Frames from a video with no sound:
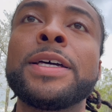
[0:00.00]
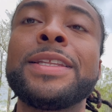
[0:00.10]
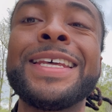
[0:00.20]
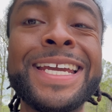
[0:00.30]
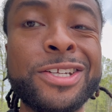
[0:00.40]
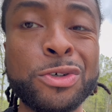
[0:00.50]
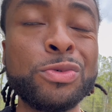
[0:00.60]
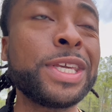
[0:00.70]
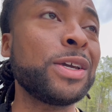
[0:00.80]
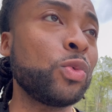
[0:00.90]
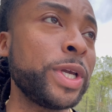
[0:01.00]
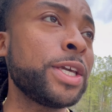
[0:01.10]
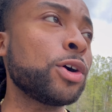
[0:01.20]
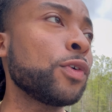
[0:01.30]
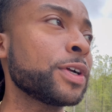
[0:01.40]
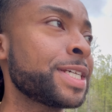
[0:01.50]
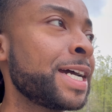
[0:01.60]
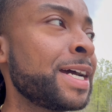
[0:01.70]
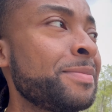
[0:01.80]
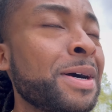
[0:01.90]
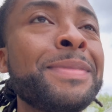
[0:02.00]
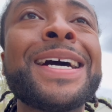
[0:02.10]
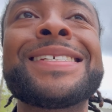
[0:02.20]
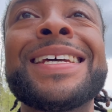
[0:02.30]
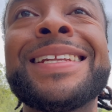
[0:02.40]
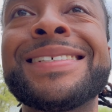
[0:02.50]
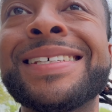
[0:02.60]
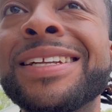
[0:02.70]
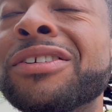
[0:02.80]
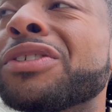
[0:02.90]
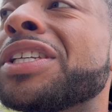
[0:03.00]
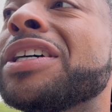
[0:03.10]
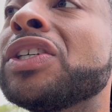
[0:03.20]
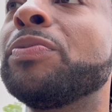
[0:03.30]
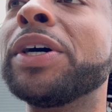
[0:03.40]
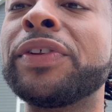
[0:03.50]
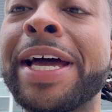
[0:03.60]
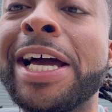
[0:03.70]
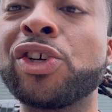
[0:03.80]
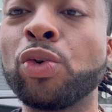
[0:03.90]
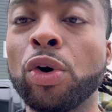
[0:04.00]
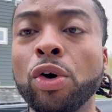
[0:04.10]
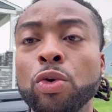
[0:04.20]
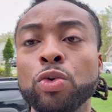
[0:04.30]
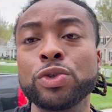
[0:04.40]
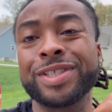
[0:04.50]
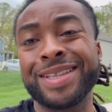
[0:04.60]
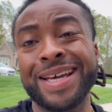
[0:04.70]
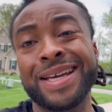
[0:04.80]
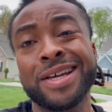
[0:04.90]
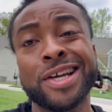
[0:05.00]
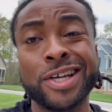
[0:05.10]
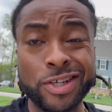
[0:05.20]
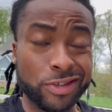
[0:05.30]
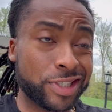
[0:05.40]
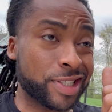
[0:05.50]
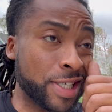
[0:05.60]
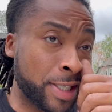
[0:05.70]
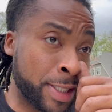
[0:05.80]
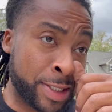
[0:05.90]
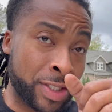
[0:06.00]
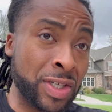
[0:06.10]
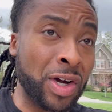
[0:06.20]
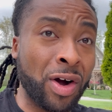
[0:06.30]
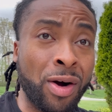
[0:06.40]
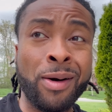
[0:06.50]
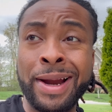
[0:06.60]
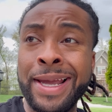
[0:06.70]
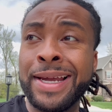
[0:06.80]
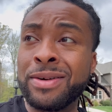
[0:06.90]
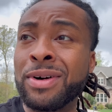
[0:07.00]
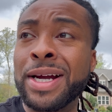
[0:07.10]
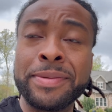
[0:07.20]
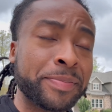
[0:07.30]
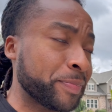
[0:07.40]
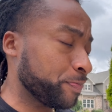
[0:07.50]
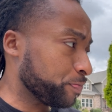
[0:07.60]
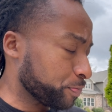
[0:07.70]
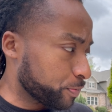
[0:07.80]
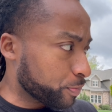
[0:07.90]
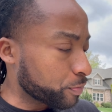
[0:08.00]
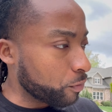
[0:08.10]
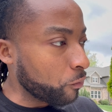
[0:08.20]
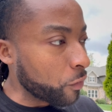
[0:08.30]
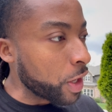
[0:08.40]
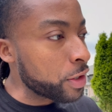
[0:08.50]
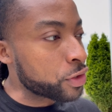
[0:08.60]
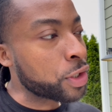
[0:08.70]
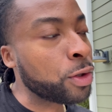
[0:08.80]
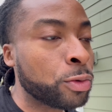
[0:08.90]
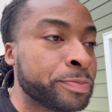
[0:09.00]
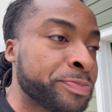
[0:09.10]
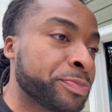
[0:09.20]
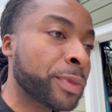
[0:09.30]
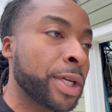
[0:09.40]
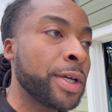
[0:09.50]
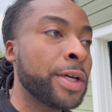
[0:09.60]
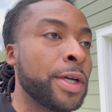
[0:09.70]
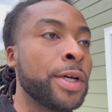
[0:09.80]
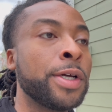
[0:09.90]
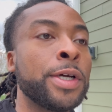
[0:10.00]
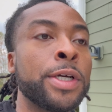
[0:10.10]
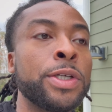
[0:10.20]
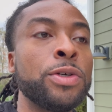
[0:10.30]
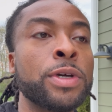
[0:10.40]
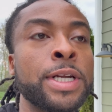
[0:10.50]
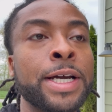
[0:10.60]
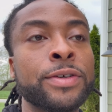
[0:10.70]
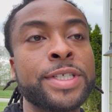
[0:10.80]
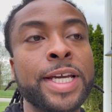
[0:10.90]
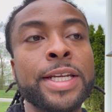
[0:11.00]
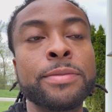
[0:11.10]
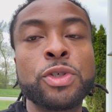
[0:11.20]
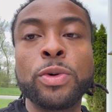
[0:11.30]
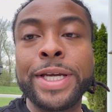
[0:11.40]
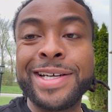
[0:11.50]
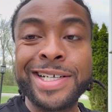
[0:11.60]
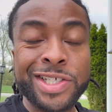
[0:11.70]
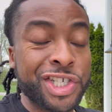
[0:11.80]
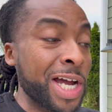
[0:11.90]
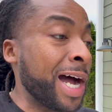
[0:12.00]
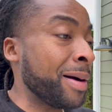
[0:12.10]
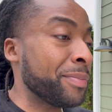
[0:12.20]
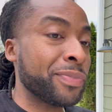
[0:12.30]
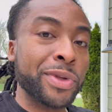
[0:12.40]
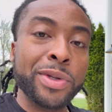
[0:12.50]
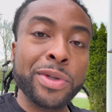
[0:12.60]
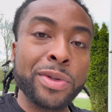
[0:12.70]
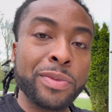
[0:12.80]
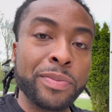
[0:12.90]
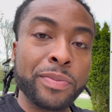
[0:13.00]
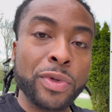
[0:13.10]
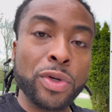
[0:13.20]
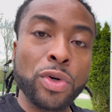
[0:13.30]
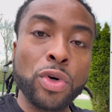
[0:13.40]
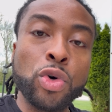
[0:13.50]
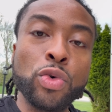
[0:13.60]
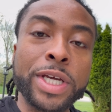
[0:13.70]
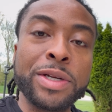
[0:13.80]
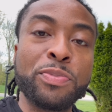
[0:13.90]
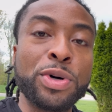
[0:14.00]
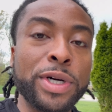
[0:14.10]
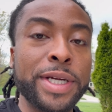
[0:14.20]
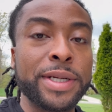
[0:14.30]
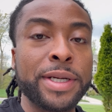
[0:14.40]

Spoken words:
they do get weak over time. I'm not saying the cylinder studs, but the actual holes that your studs are in, right? So you can either take them to a good shop who can put,